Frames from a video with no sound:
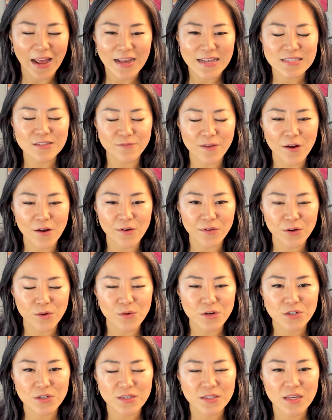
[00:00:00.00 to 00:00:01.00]
as a founder,
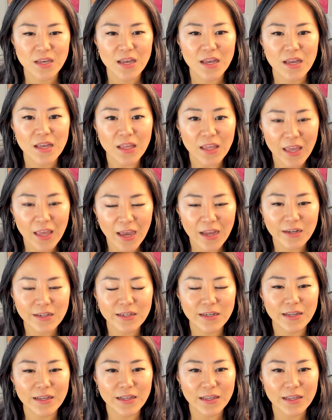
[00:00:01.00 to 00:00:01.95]
which is get